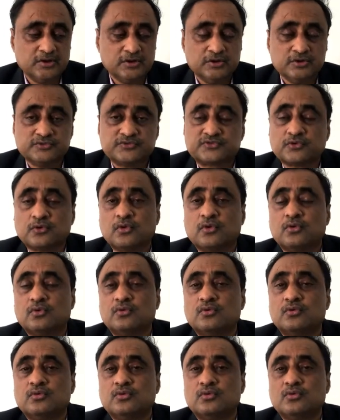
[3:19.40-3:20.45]
So
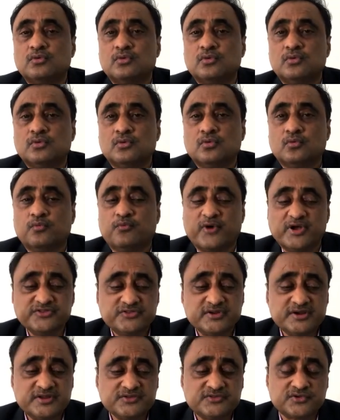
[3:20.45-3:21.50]
once
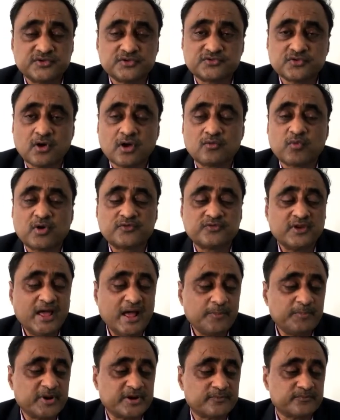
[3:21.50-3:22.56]
it is dissolved, what will
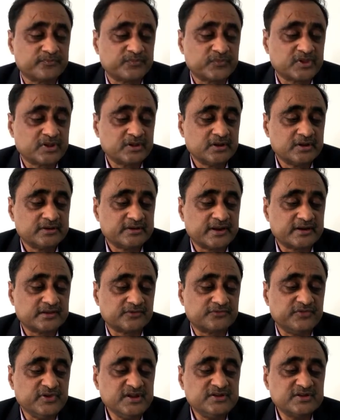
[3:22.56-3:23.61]
happen? That the
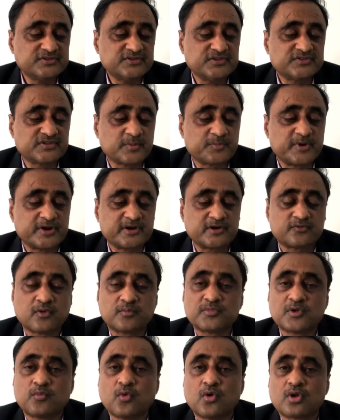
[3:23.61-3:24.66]
fetus is separated from
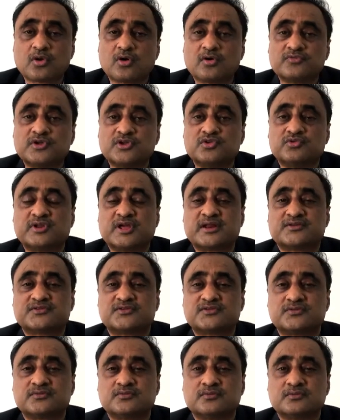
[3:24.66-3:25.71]
the wall of the
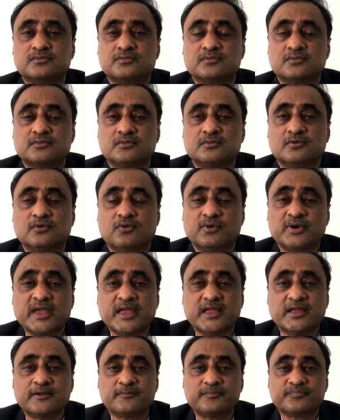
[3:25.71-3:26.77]
uterus.
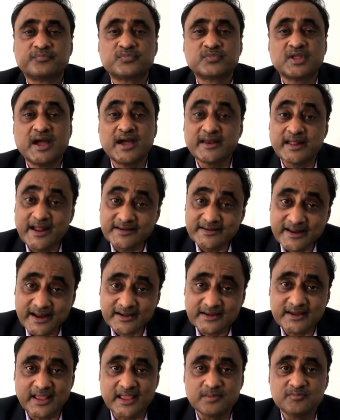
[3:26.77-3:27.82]
Okay. And at
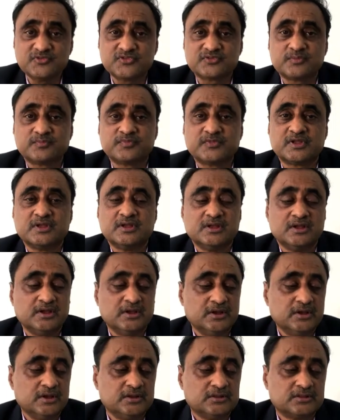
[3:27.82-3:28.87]
that times,
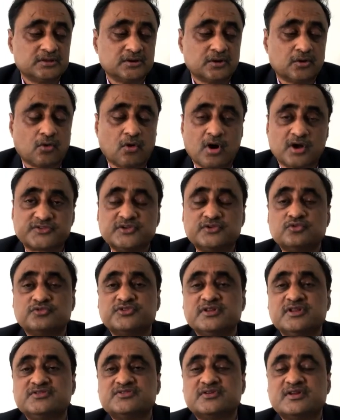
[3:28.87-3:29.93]
the
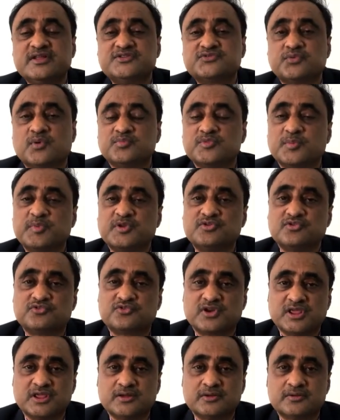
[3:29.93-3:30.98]
oxytocin is released from the
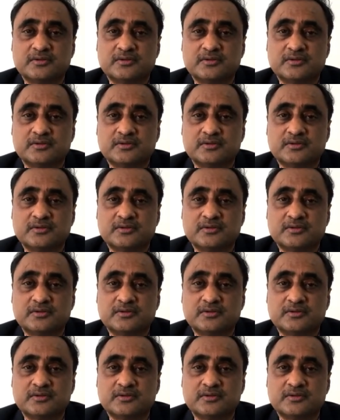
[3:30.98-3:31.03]
pituitary.